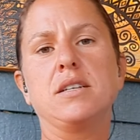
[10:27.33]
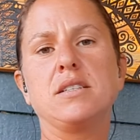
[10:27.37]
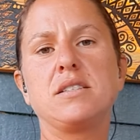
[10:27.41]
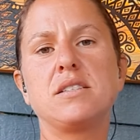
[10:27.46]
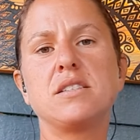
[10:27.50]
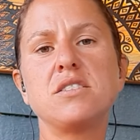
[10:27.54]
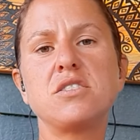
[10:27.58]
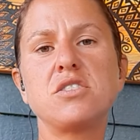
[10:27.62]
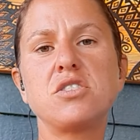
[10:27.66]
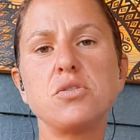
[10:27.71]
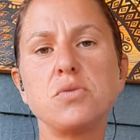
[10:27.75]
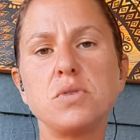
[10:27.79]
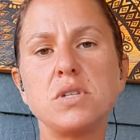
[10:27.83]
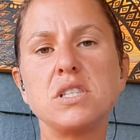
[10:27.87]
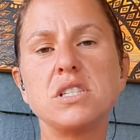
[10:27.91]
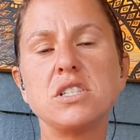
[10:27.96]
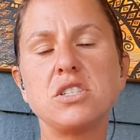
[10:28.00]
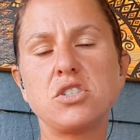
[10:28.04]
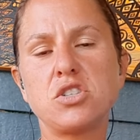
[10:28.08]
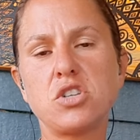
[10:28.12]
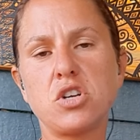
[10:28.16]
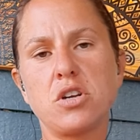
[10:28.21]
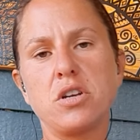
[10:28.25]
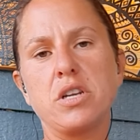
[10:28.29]
Since doing
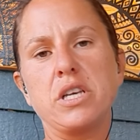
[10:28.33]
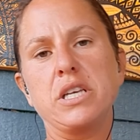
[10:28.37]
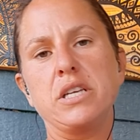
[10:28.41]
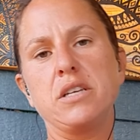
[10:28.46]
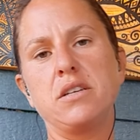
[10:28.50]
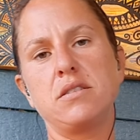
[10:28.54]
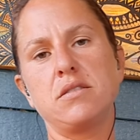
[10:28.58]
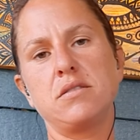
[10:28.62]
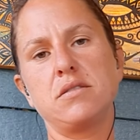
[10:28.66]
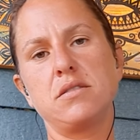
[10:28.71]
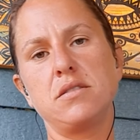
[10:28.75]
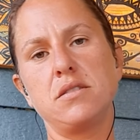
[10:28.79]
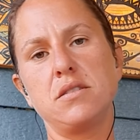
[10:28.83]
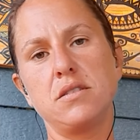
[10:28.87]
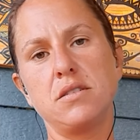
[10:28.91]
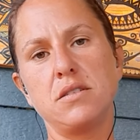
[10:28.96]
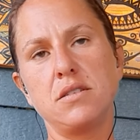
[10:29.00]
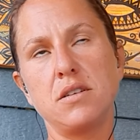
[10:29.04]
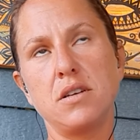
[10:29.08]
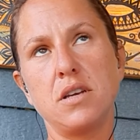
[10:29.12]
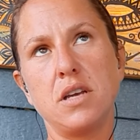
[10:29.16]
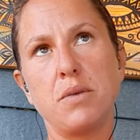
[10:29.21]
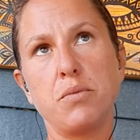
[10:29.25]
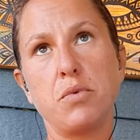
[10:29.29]
this journey,
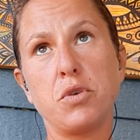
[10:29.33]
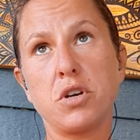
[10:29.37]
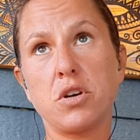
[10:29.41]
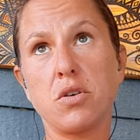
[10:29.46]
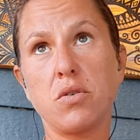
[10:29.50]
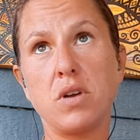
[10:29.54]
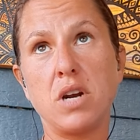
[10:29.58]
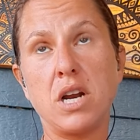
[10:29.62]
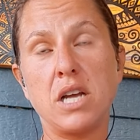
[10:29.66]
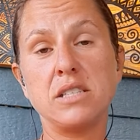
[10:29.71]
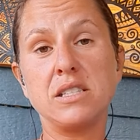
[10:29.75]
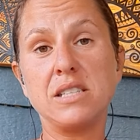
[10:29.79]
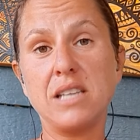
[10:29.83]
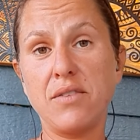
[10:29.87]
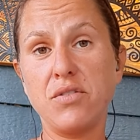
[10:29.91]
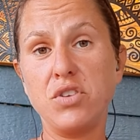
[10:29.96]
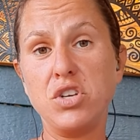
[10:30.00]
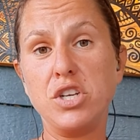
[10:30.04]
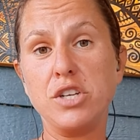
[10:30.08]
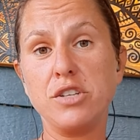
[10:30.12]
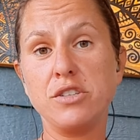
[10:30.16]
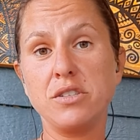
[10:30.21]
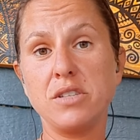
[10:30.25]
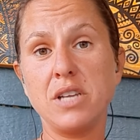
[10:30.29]
and we're going on 7
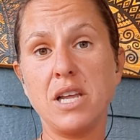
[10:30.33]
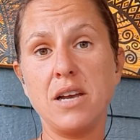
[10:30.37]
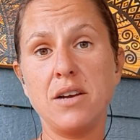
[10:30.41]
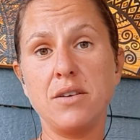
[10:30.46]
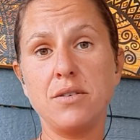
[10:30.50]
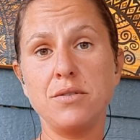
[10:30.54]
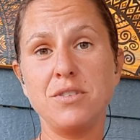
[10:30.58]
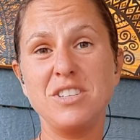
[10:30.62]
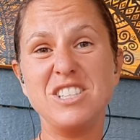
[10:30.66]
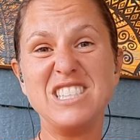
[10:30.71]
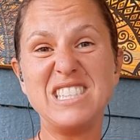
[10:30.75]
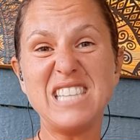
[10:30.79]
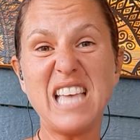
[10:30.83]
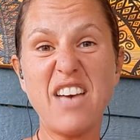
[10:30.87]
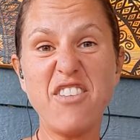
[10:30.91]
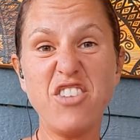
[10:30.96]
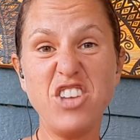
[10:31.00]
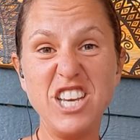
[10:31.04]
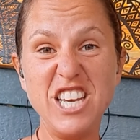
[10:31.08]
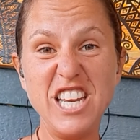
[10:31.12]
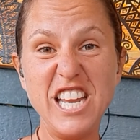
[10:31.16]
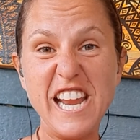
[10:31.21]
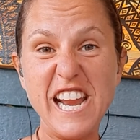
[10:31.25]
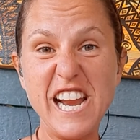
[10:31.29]
years now.
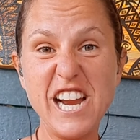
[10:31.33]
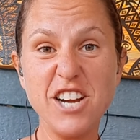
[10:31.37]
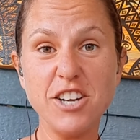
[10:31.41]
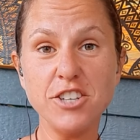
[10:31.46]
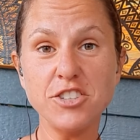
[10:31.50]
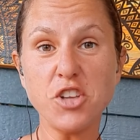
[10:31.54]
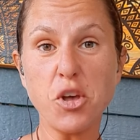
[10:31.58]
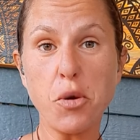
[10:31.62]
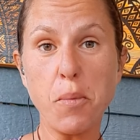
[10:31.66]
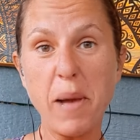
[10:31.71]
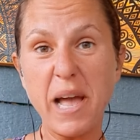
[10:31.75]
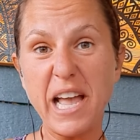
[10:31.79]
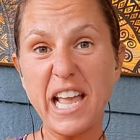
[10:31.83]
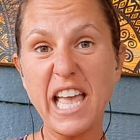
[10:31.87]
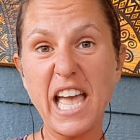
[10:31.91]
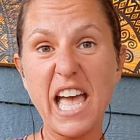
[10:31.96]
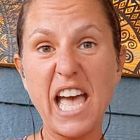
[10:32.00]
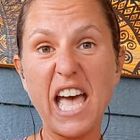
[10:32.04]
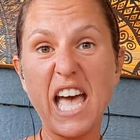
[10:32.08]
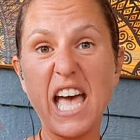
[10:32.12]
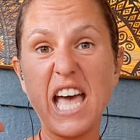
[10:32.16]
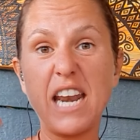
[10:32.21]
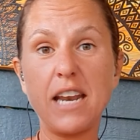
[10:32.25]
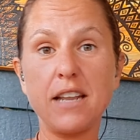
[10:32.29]
7 years, oh my
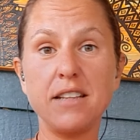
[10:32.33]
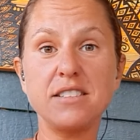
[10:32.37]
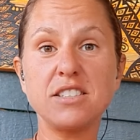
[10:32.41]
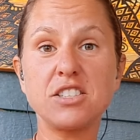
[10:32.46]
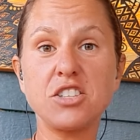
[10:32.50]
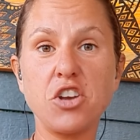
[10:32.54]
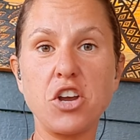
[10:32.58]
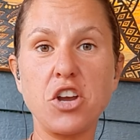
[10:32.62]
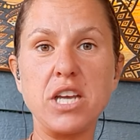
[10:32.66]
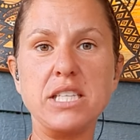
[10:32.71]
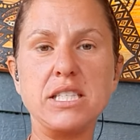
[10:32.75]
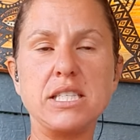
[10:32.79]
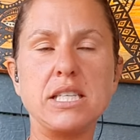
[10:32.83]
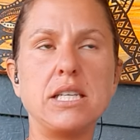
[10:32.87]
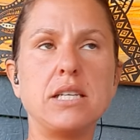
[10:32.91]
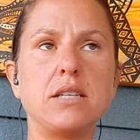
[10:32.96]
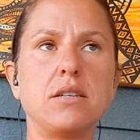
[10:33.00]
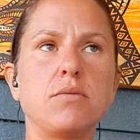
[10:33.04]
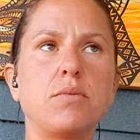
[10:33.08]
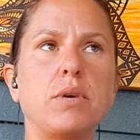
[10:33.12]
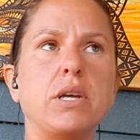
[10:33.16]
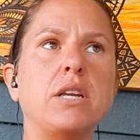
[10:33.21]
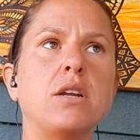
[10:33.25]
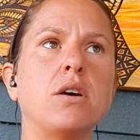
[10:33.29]
God, it's crazy.
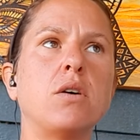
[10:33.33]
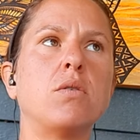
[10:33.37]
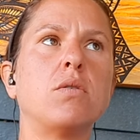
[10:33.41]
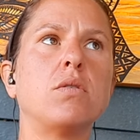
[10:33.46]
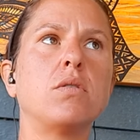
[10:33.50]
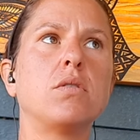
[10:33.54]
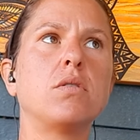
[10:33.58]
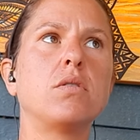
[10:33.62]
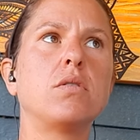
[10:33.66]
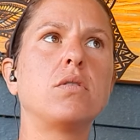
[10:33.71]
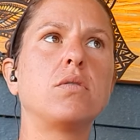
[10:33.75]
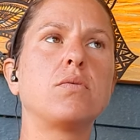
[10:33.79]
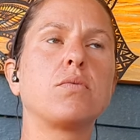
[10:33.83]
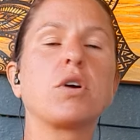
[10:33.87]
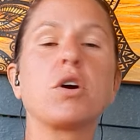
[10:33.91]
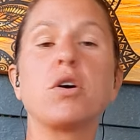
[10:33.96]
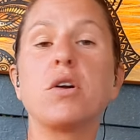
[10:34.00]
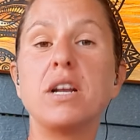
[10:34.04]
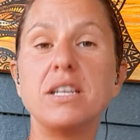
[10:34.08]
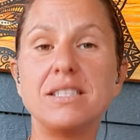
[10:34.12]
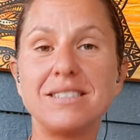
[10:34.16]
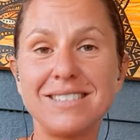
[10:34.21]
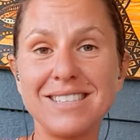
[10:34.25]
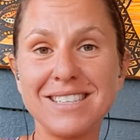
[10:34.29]
Wait, no, we're going
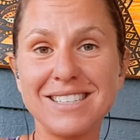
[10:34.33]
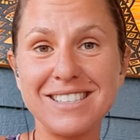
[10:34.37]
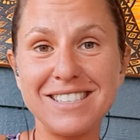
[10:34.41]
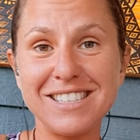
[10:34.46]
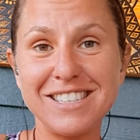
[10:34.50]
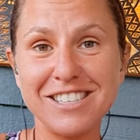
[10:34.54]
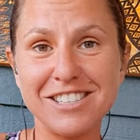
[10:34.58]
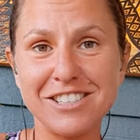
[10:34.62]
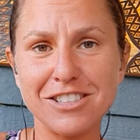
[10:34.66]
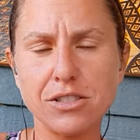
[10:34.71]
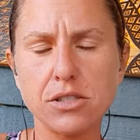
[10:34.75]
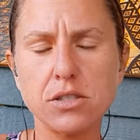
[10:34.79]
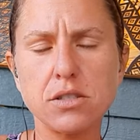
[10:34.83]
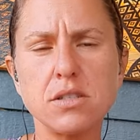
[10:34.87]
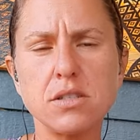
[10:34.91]
on 6 years.